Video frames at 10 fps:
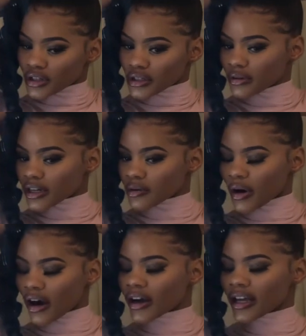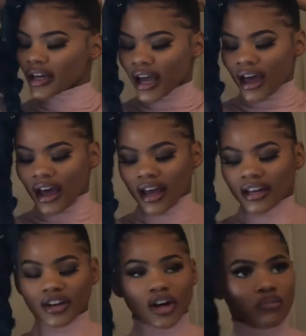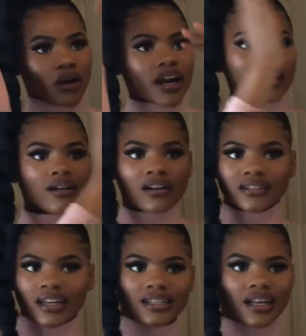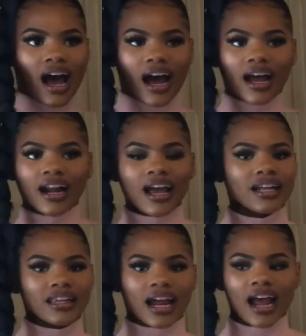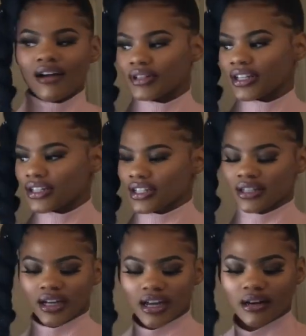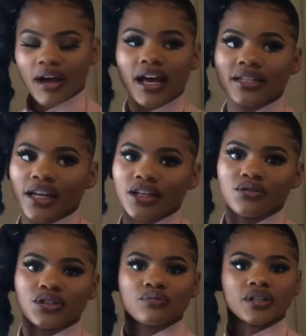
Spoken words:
cute in a party, and your braid on this side, and like everything just looking a mess. Like you just